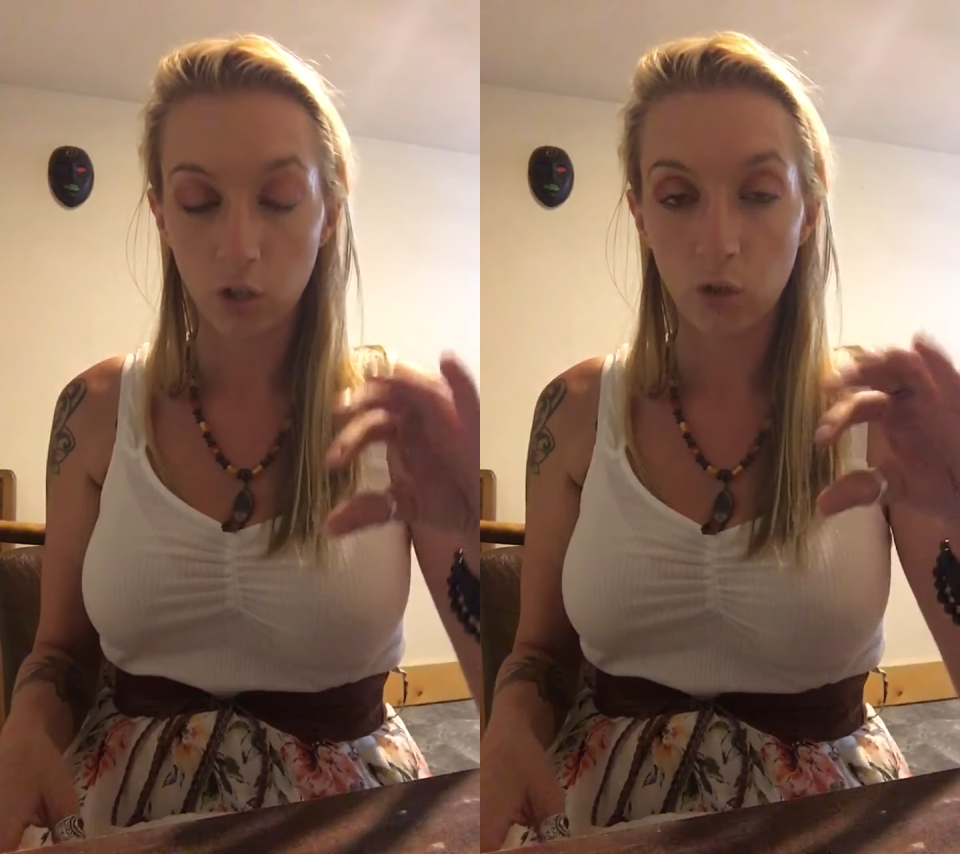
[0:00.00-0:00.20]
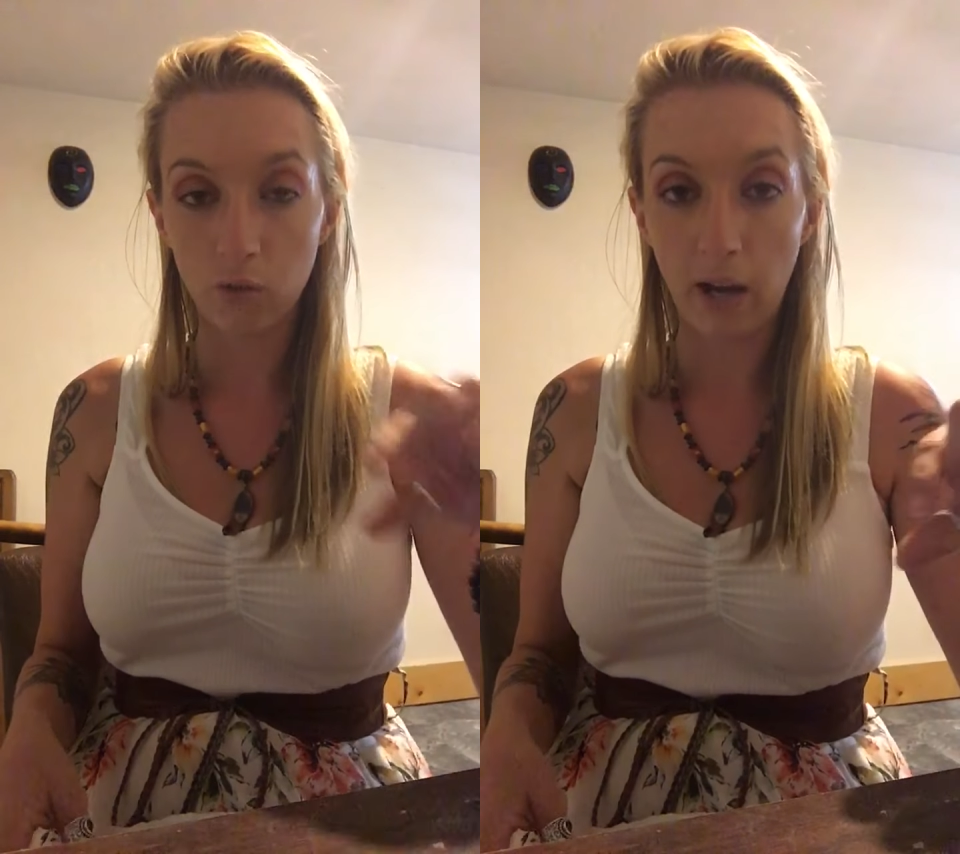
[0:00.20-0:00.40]

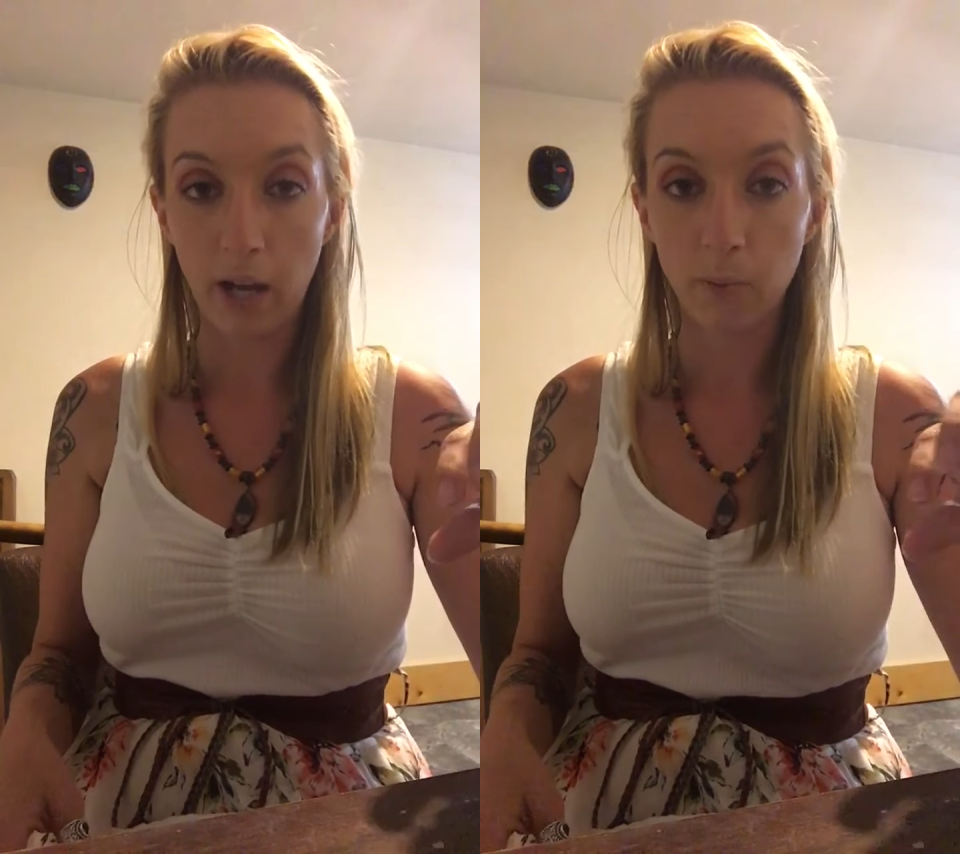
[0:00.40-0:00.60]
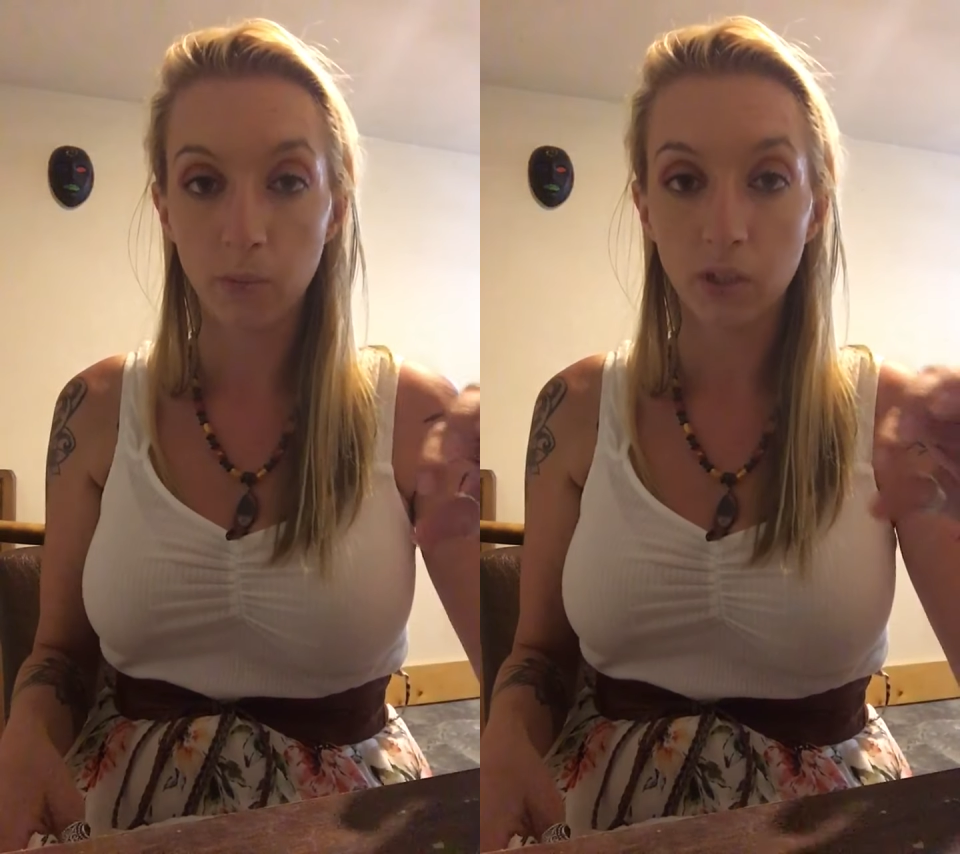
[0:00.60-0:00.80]

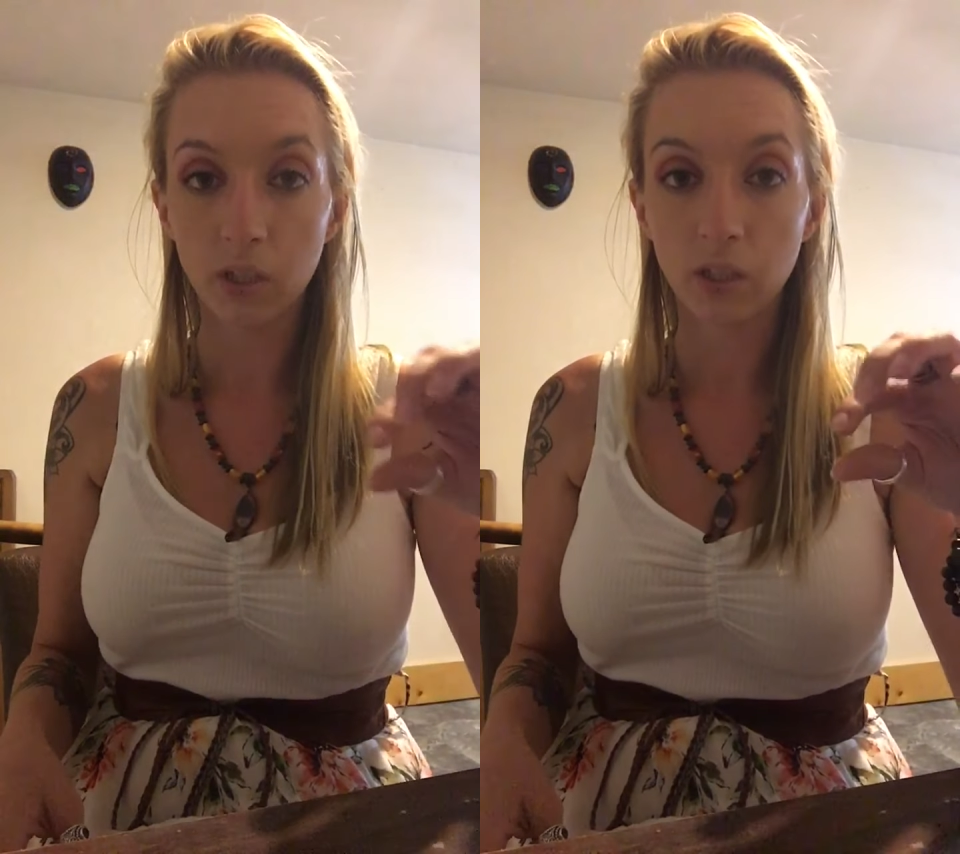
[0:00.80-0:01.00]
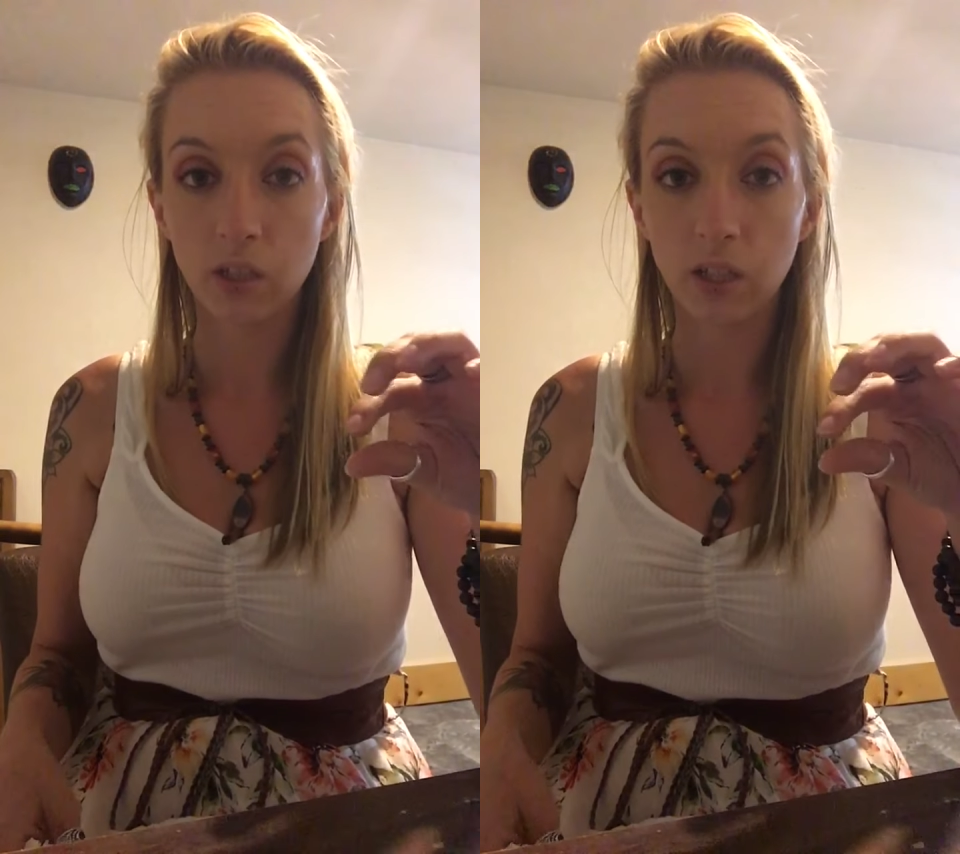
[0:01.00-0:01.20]
grab
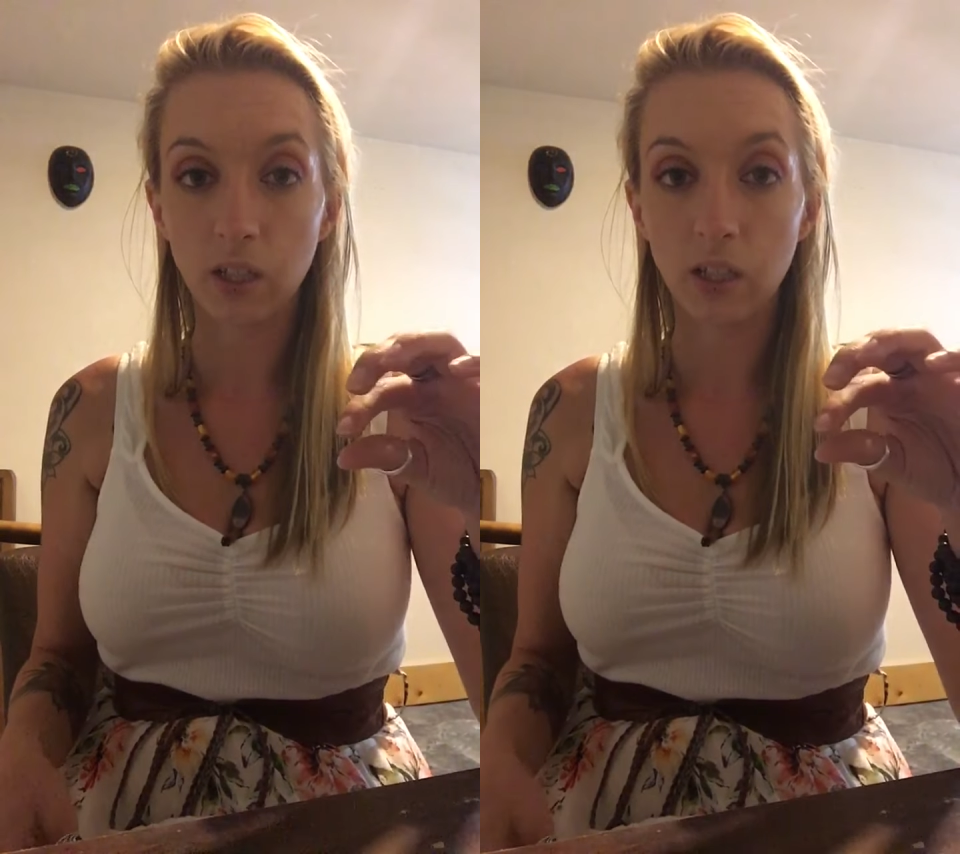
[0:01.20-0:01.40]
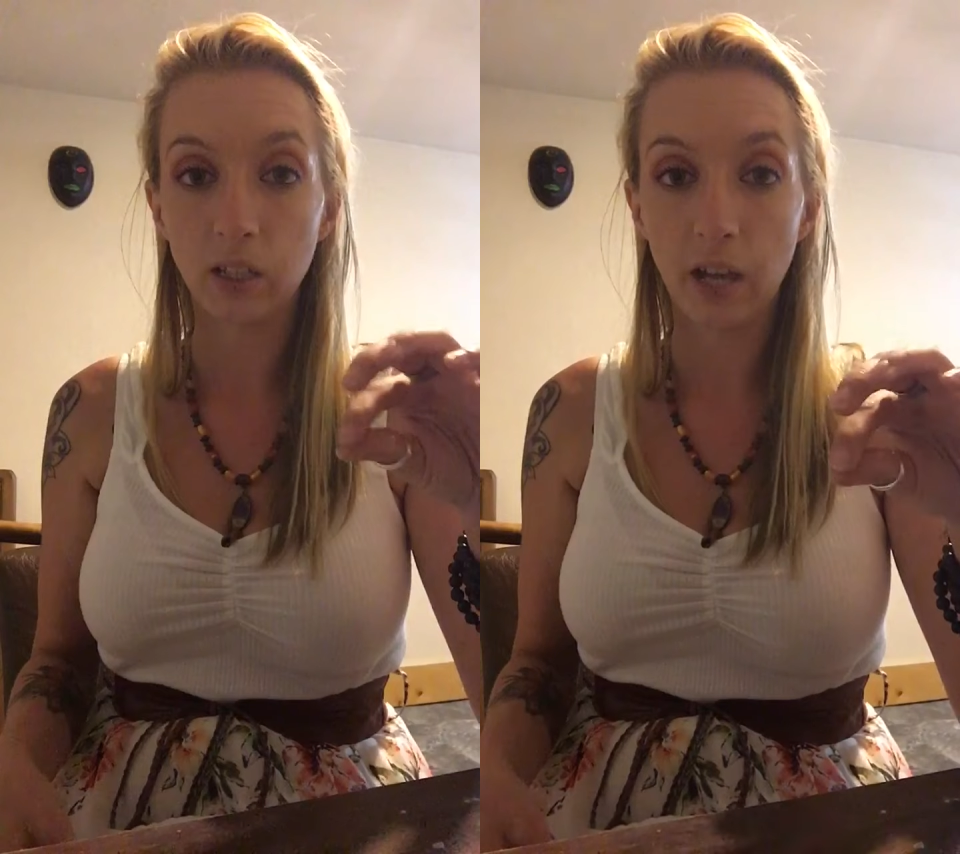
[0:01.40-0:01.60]
the